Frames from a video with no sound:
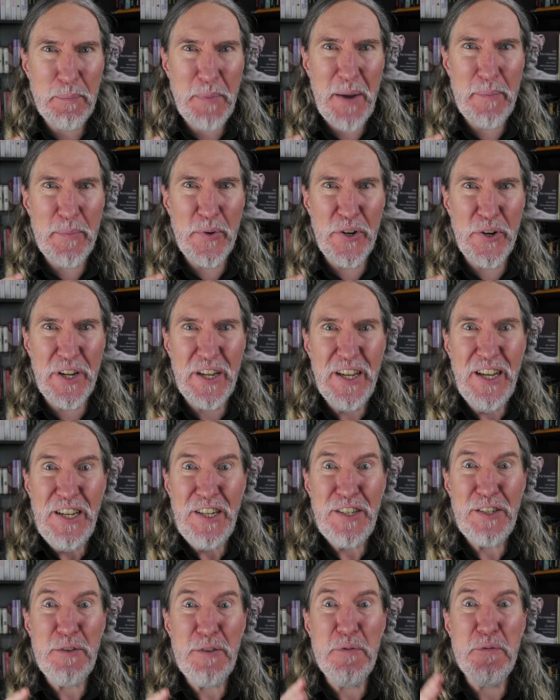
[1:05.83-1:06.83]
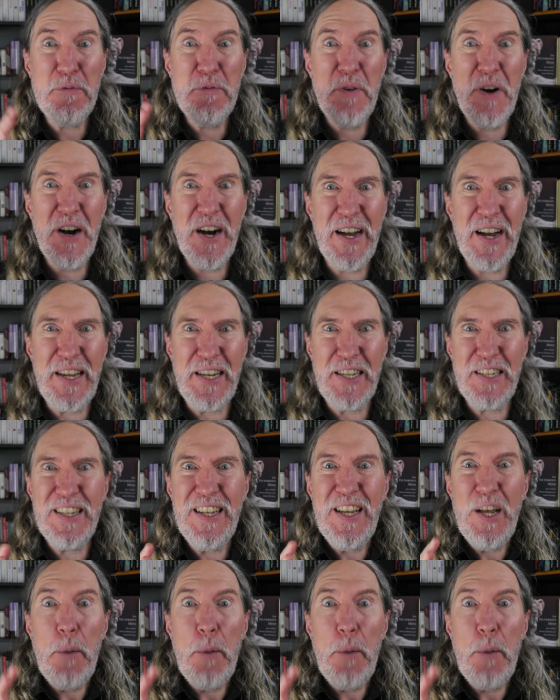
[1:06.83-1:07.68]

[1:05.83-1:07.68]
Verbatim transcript: memory to find